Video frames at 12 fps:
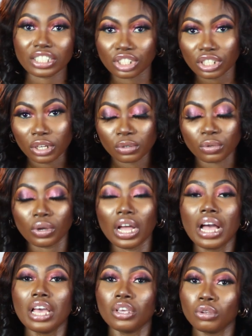eyeshadow,
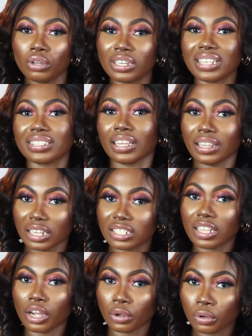there's a
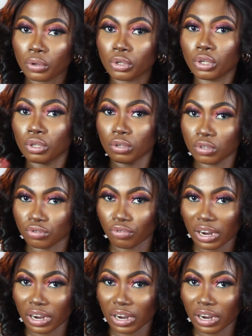glitter glue you use,